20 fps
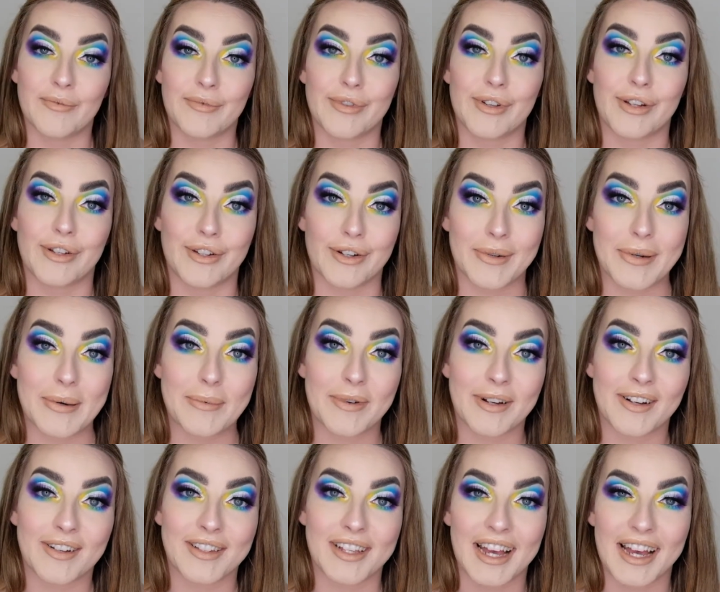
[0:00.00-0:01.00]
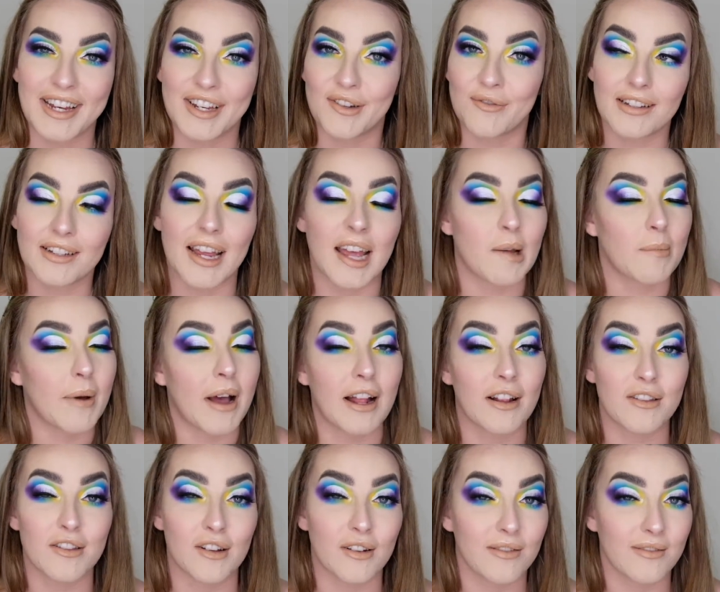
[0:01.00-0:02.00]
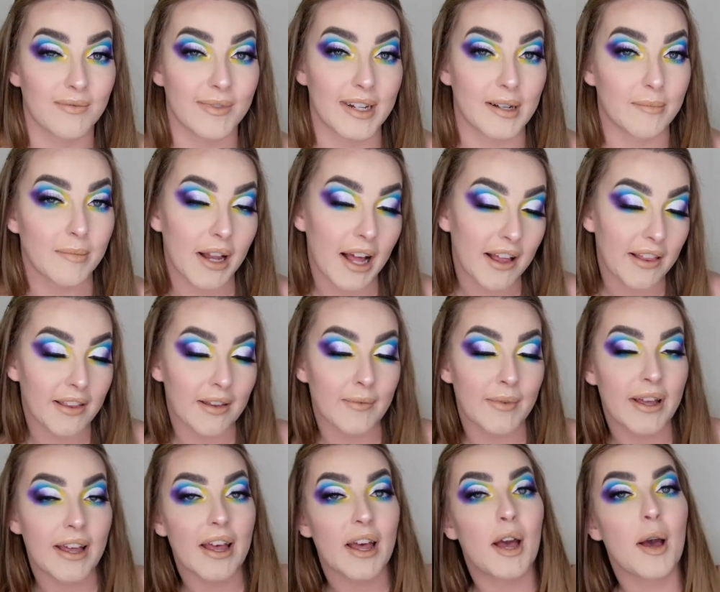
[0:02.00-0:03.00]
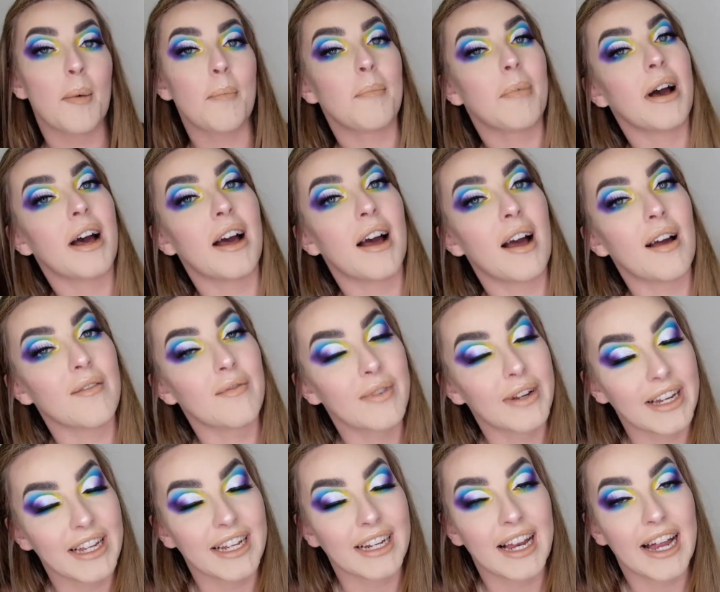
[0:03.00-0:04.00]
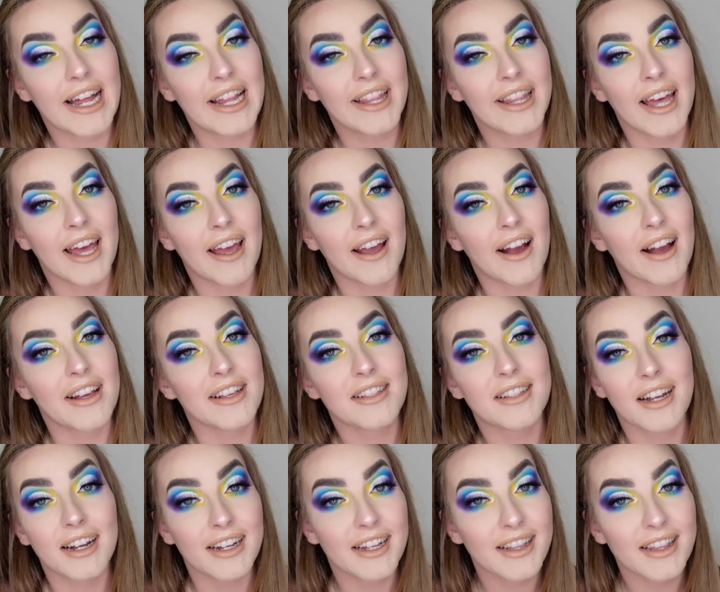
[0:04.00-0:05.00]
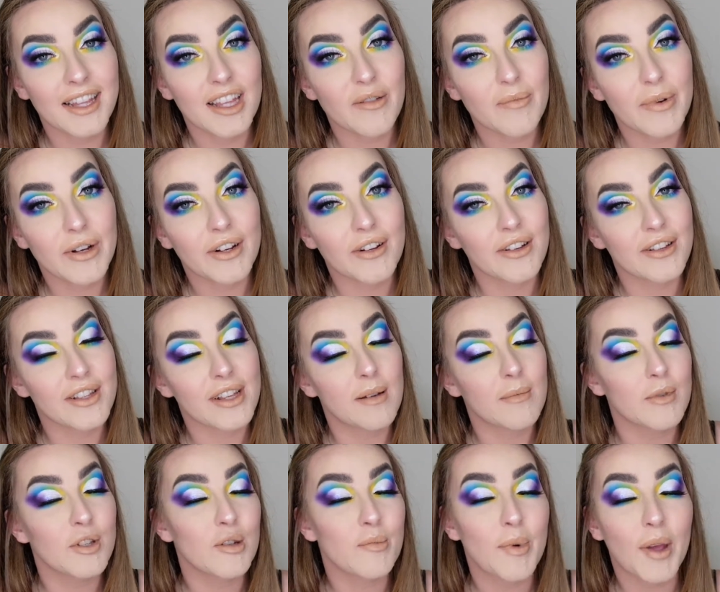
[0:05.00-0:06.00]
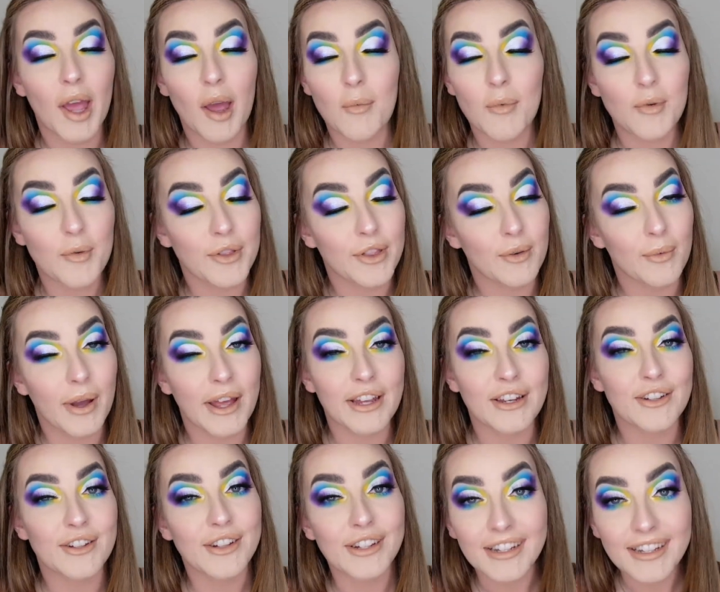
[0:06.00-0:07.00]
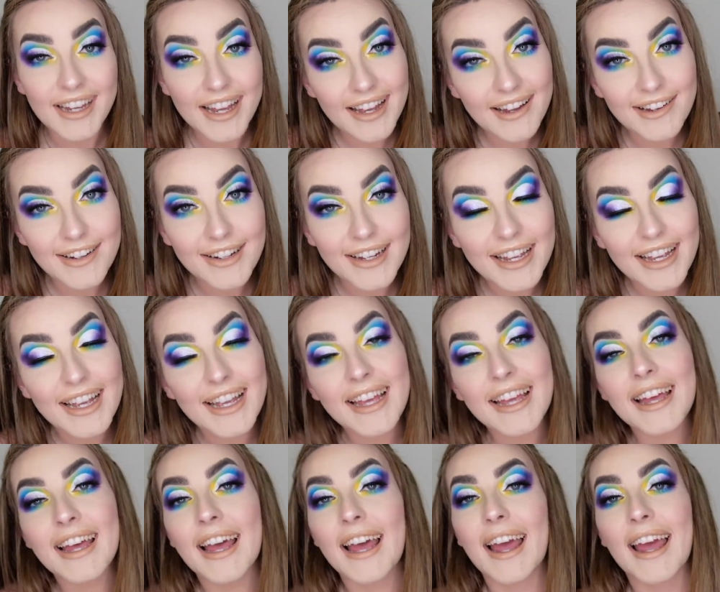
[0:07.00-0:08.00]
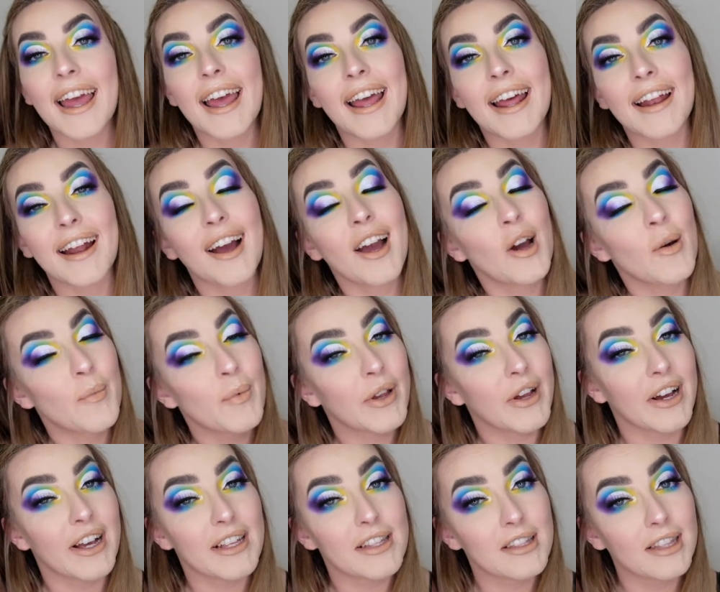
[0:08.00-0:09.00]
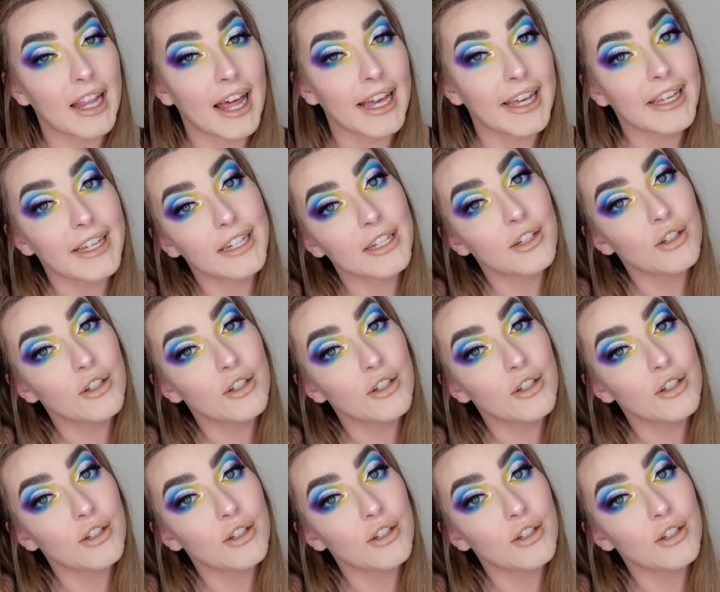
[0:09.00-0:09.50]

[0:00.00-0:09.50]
to do it because I had to take parts off and reapply them, but I'm really glad that I stuck in there because I'm super happy with the way it turned out, and I hope you guys like it